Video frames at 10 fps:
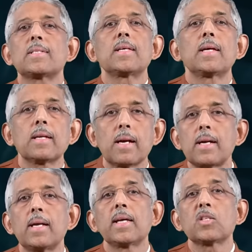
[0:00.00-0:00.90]

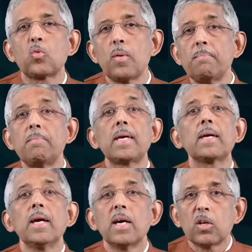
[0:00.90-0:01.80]
dancing, running,
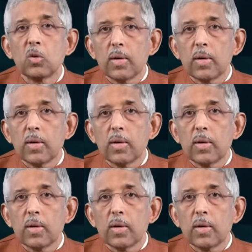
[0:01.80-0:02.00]
swimming,